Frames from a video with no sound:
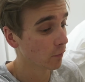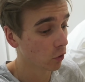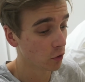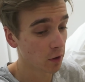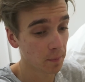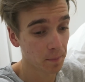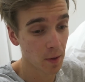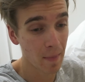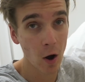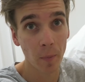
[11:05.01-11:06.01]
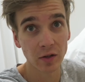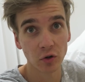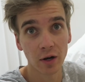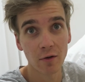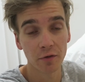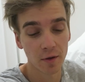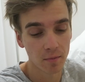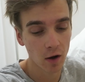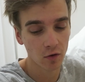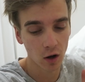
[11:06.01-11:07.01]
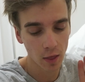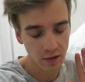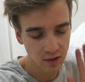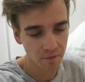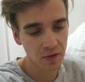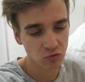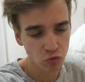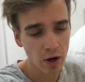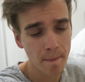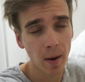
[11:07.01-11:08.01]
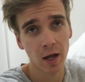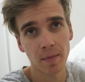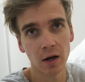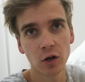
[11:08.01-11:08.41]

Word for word: I've got the, the metal bits on and everything, but got, uh, there's something that's really bugging me.